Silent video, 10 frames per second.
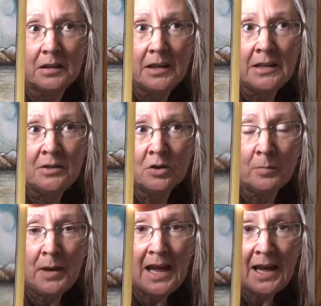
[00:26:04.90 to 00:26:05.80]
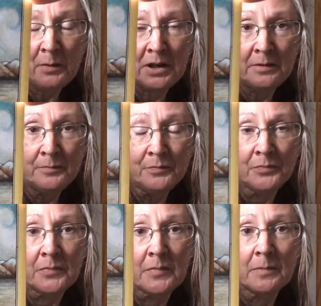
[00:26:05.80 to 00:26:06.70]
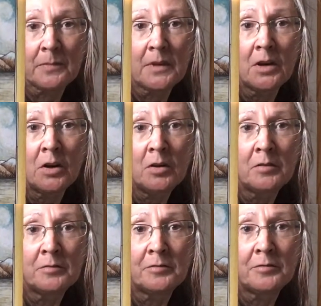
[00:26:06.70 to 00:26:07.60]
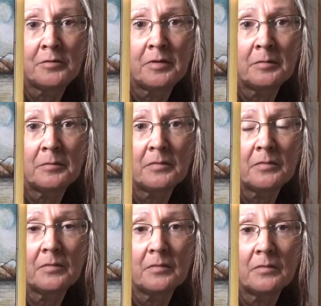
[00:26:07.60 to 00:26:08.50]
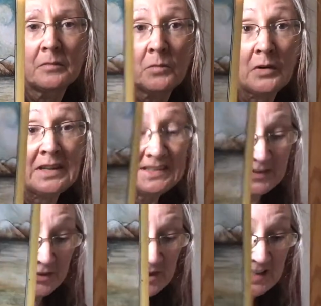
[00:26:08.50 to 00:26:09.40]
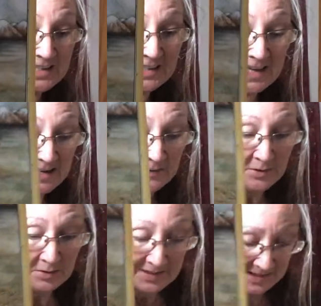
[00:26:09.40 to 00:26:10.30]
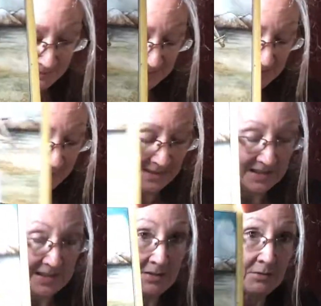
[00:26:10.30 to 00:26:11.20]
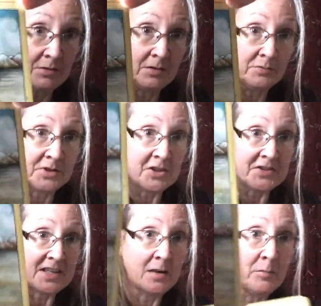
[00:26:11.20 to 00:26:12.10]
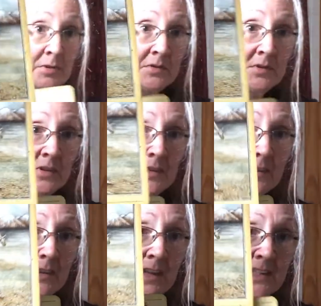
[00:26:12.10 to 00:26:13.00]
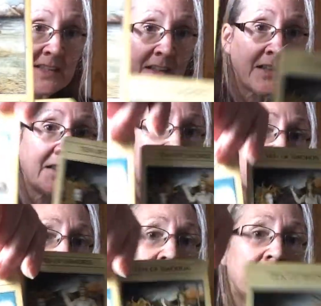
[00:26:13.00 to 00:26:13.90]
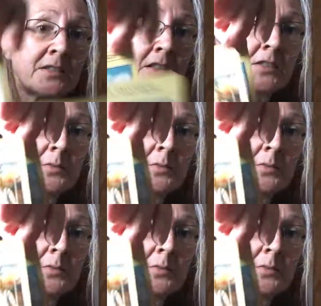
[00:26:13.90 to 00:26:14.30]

in your power of, well, it is Athene again. If you look here, it's Athene who turns up later in this card as